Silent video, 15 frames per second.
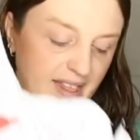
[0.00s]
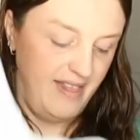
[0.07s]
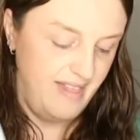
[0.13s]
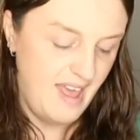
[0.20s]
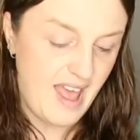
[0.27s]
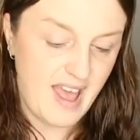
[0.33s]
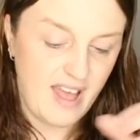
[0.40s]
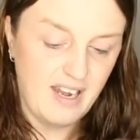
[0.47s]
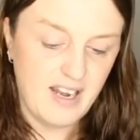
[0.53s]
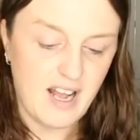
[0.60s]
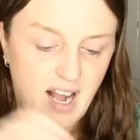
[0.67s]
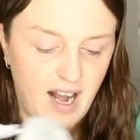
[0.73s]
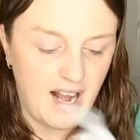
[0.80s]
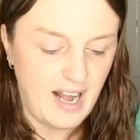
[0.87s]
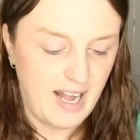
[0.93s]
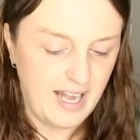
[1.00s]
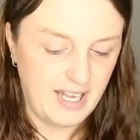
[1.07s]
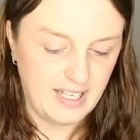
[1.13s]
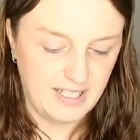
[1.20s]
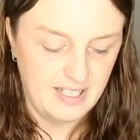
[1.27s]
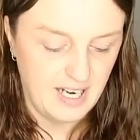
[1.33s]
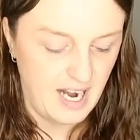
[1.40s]
then
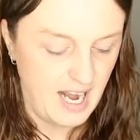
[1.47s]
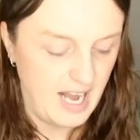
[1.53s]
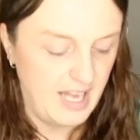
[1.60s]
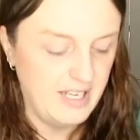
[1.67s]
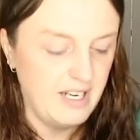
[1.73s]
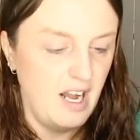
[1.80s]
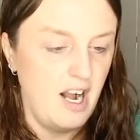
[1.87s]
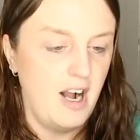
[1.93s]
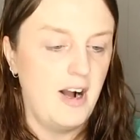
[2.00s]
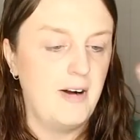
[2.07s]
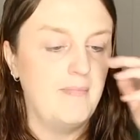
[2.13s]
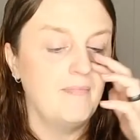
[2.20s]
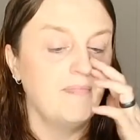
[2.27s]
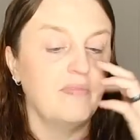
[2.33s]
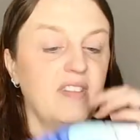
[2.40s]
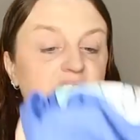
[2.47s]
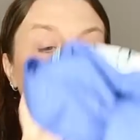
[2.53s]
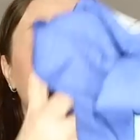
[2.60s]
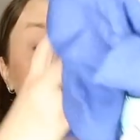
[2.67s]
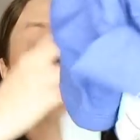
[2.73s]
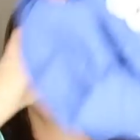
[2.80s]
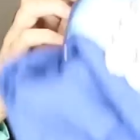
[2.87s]
I got um
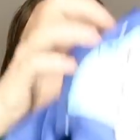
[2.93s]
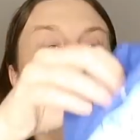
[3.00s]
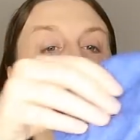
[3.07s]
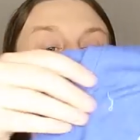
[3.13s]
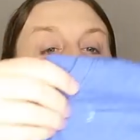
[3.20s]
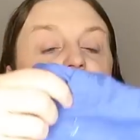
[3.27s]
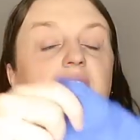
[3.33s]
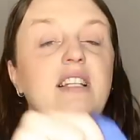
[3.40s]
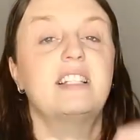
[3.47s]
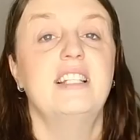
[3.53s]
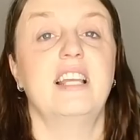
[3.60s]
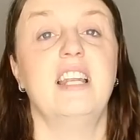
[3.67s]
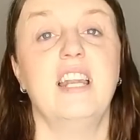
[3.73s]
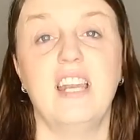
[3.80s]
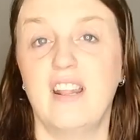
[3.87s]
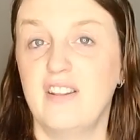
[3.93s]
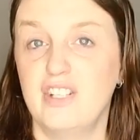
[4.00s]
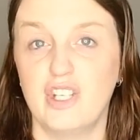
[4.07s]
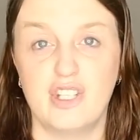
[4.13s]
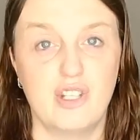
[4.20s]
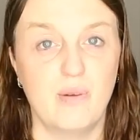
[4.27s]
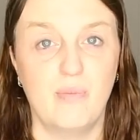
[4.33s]
this was sitting in
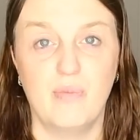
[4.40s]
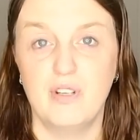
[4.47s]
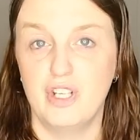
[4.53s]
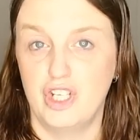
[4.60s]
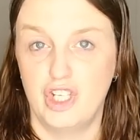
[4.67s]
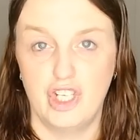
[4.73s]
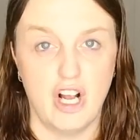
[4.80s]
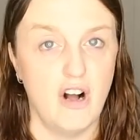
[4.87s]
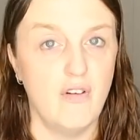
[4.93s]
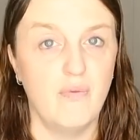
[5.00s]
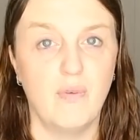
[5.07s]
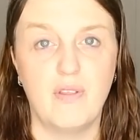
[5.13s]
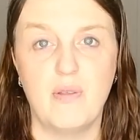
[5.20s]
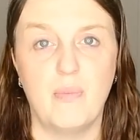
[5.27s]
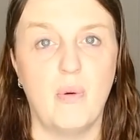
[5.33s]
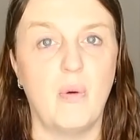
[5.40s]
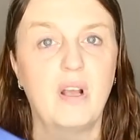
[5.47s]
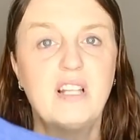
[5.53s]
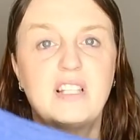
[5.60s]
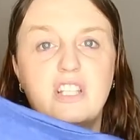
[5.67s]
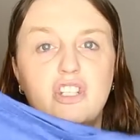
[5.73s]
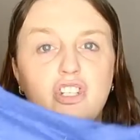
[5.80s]
just the, the, shelf with the boys